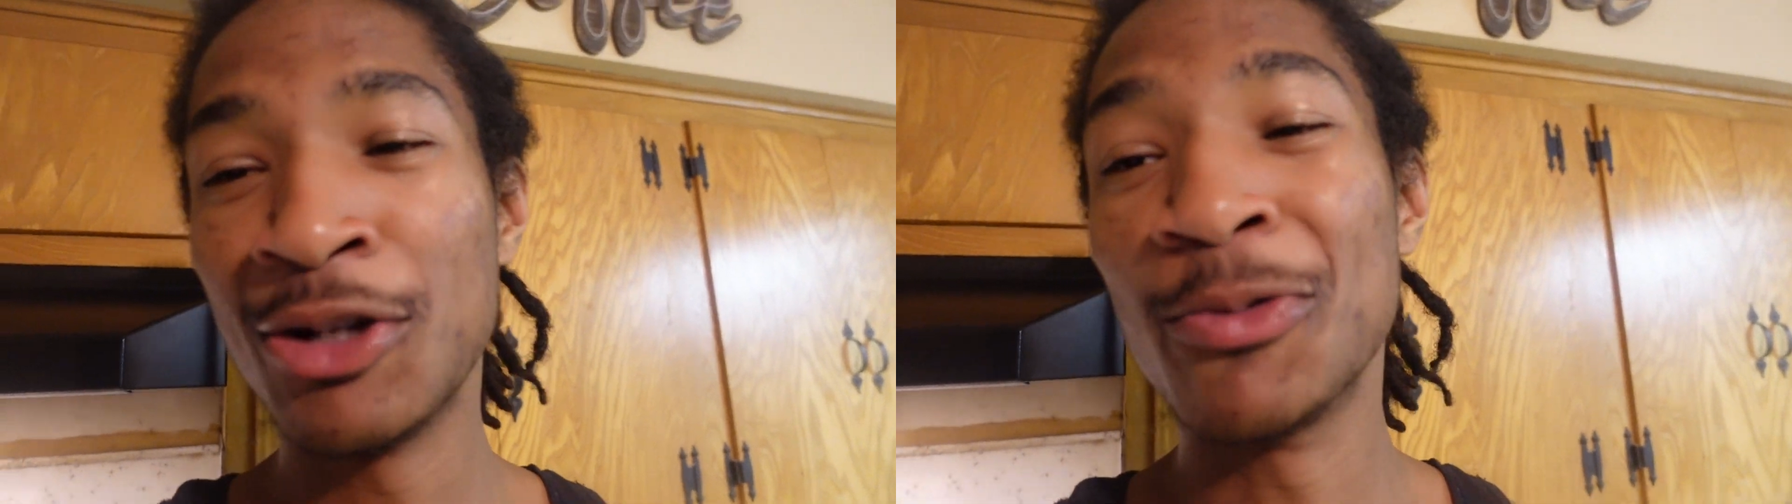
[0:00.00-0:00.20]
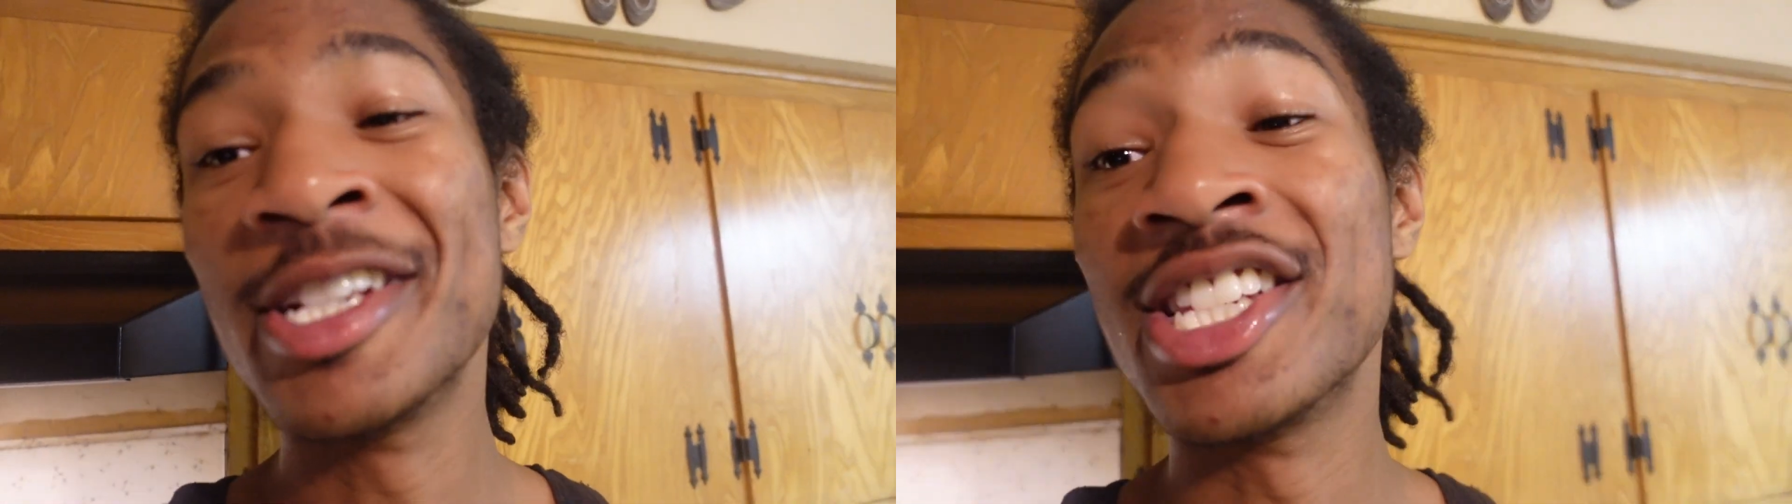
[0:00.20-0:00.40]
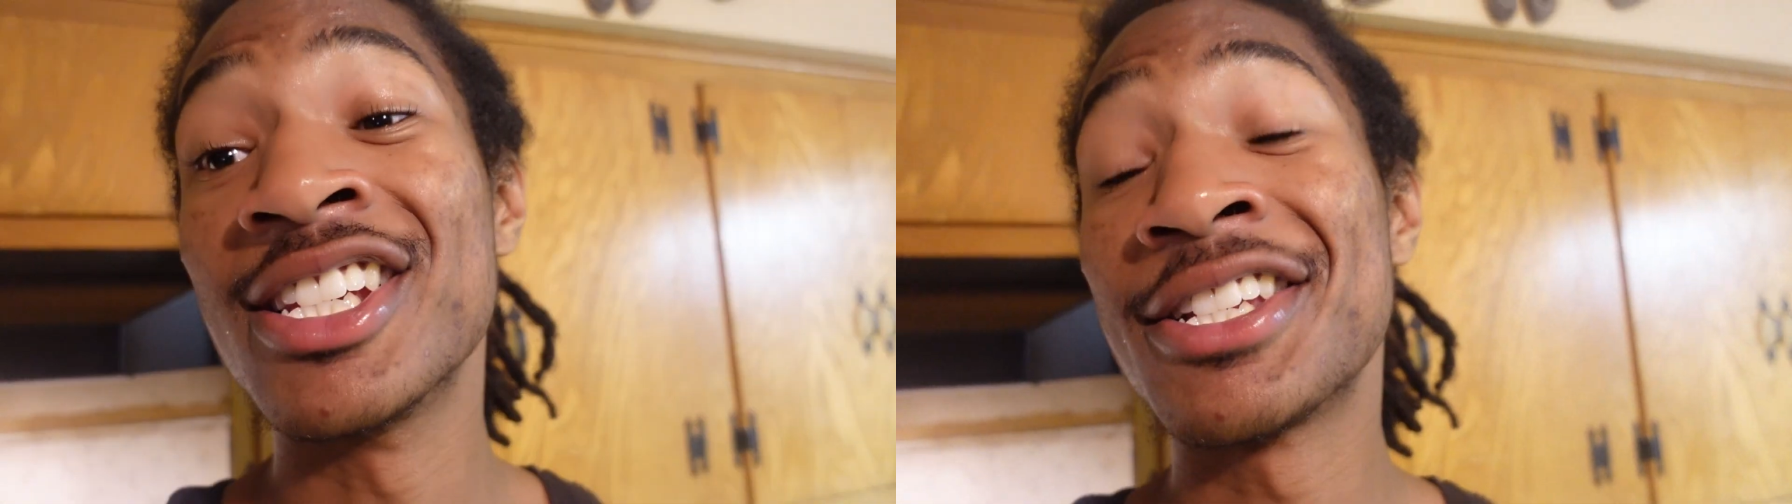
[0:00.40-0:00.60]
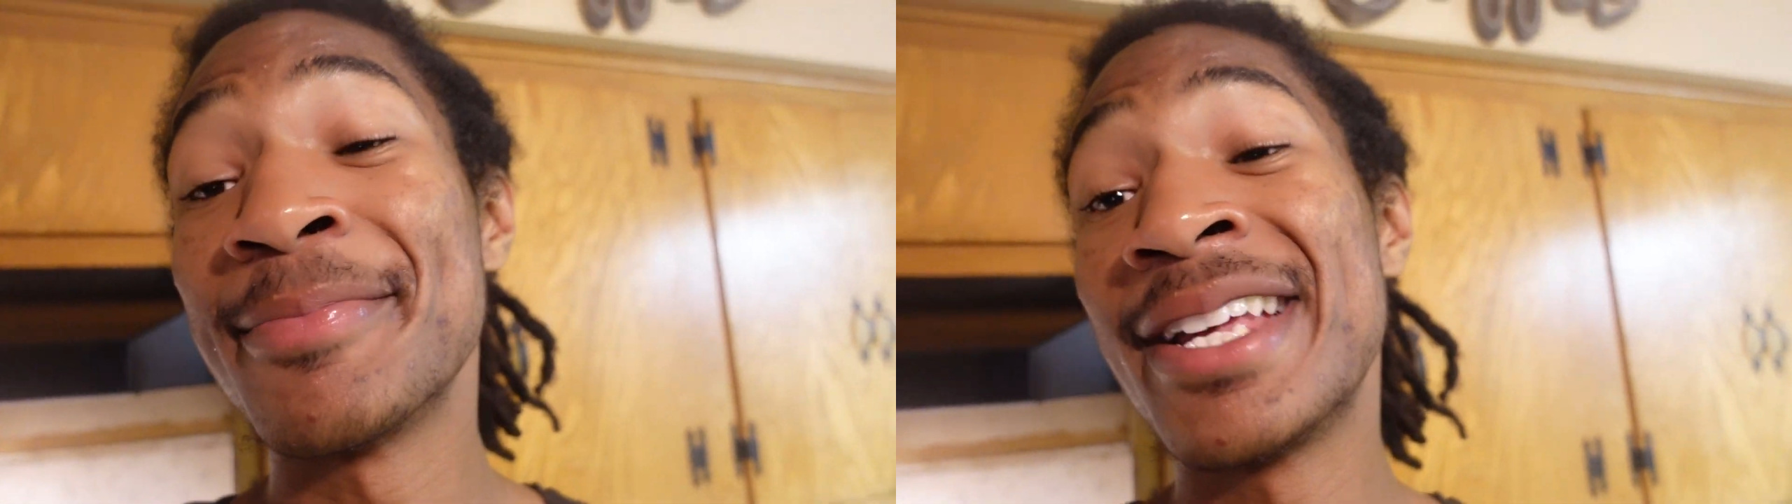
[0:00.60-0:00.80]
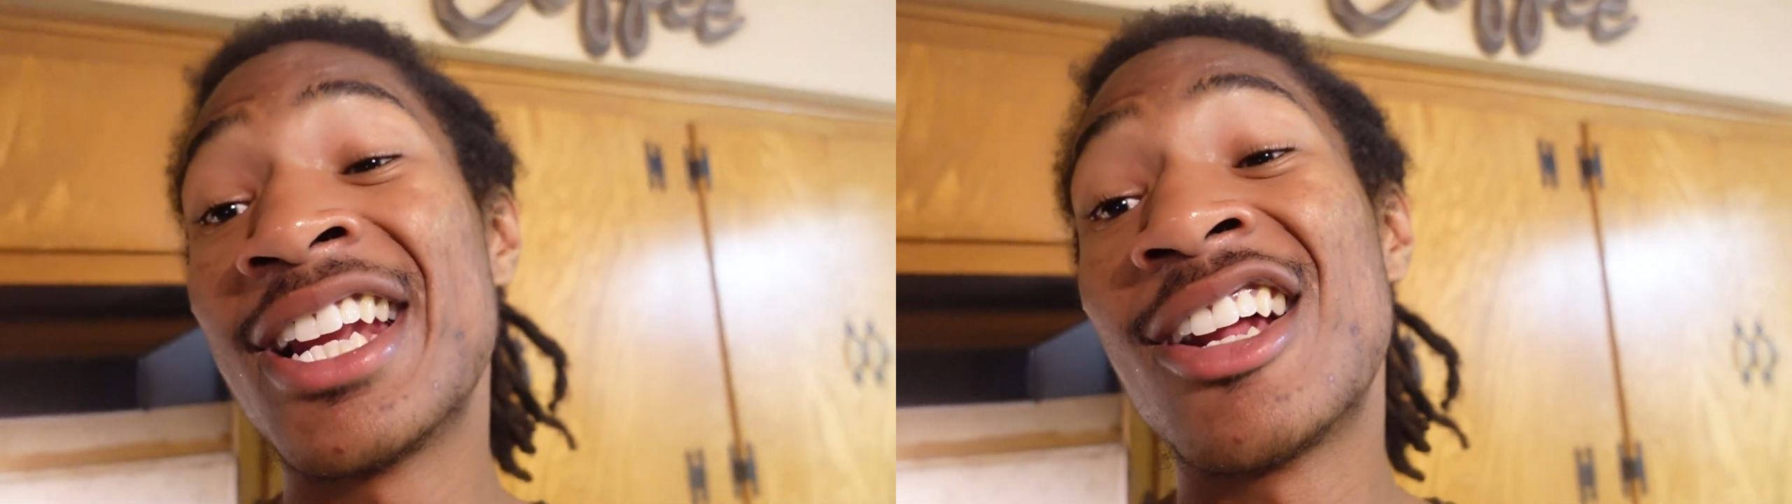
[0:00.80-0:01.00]
We just
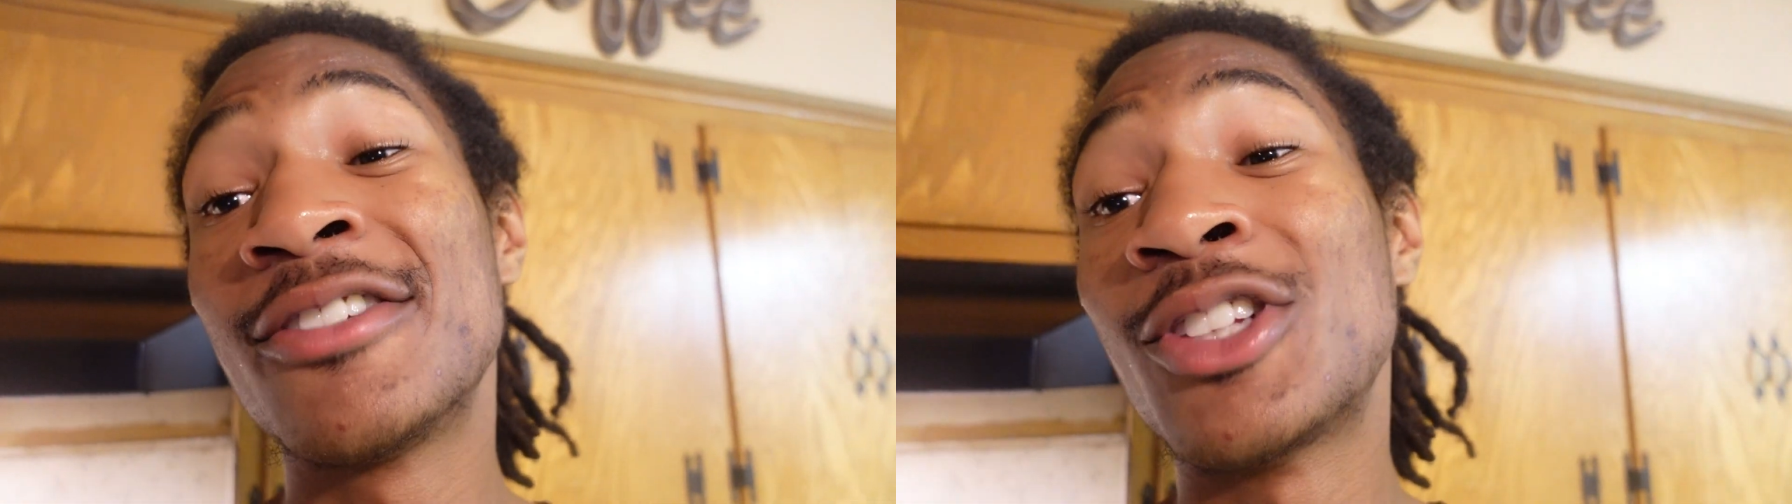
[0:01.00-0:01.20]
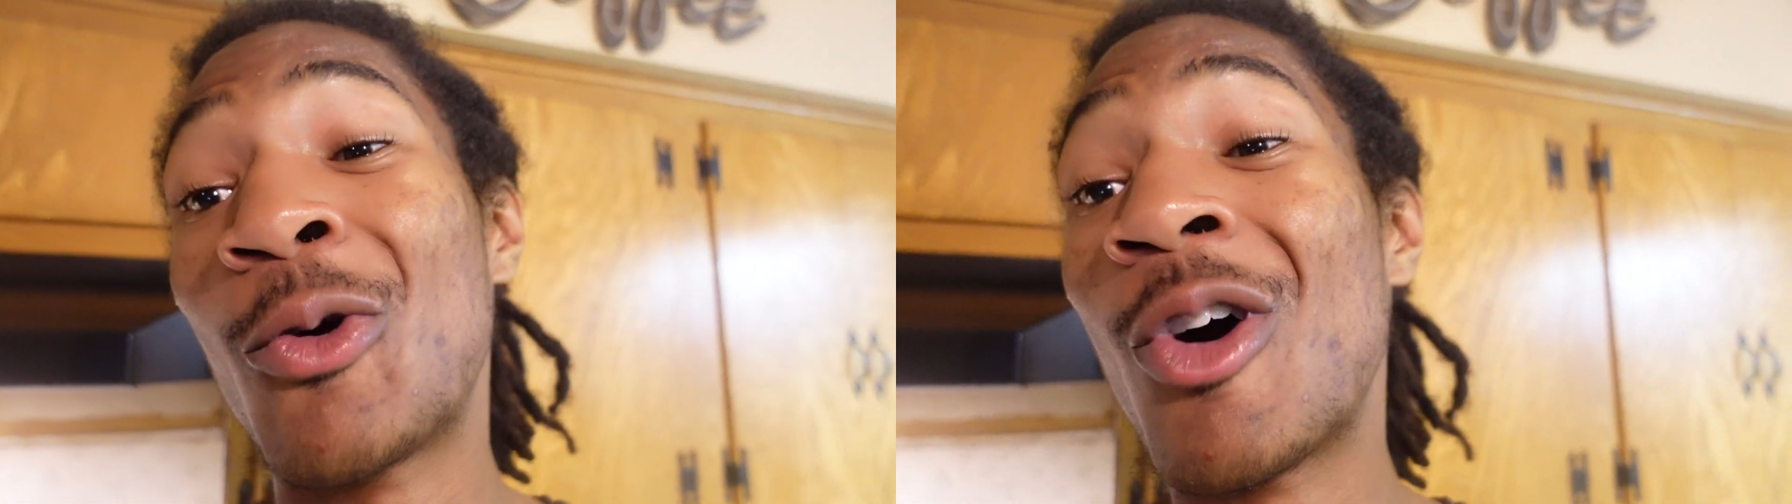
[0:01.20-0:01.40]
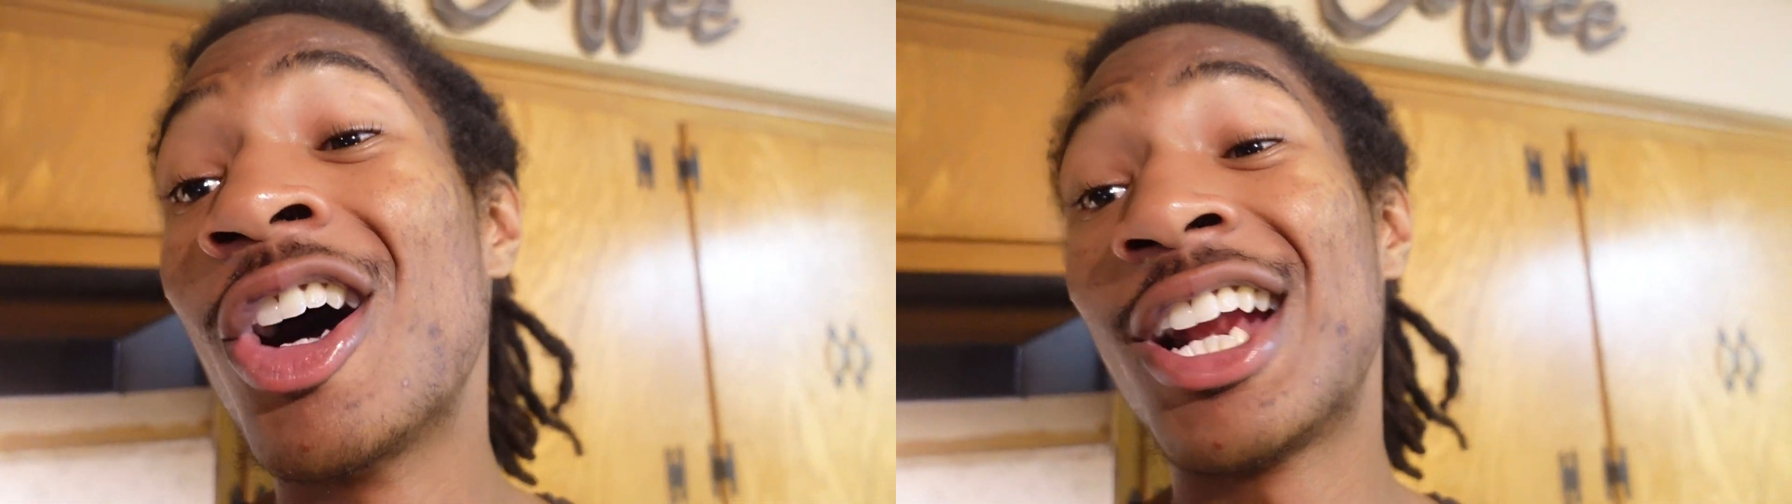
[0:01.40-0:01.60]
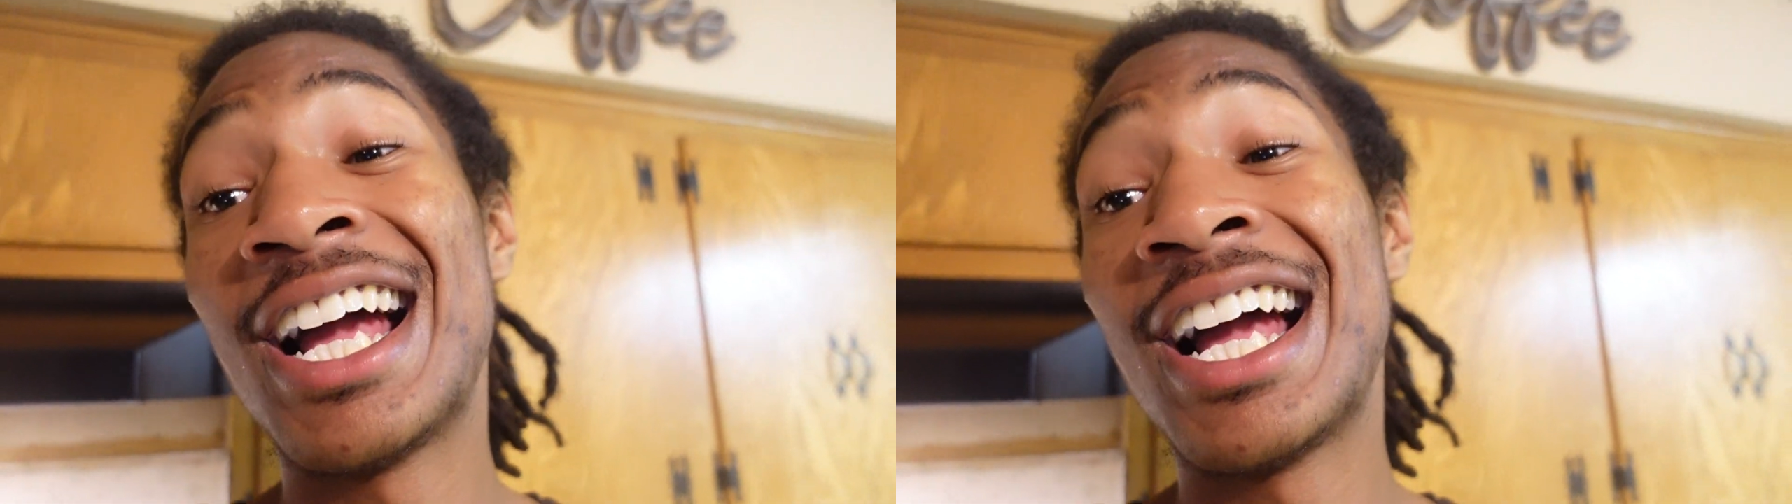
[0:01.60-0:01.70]
made it off the water.